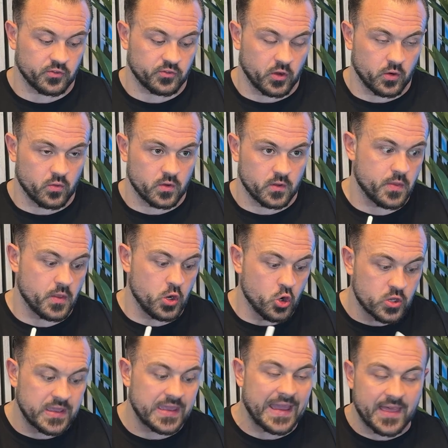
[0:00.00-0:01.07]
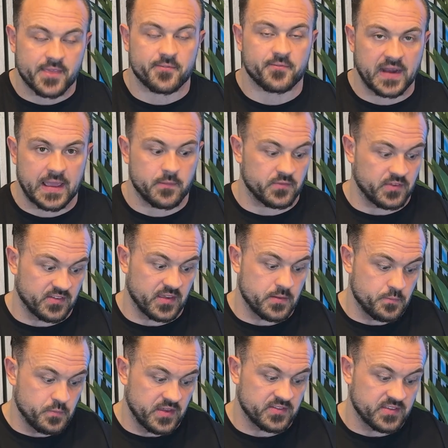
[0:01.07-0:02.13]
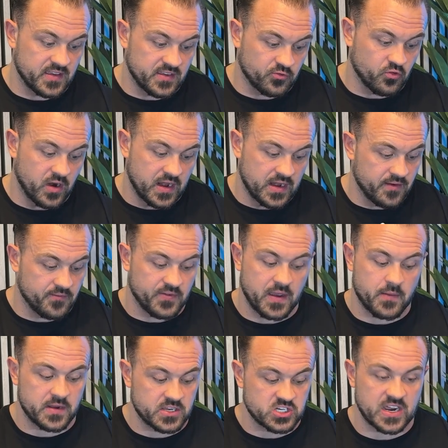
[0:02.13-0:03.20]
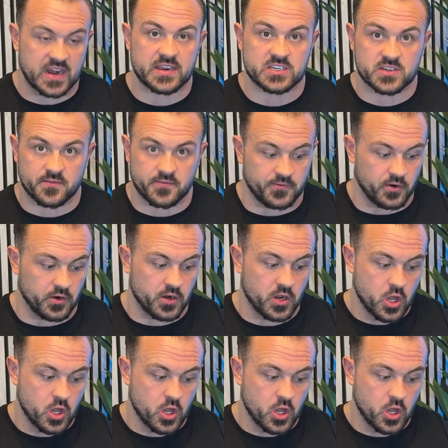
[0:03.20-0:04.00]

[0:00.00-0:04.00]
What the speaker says: So looking at the flames, as in business, training, family, challenge, and fun.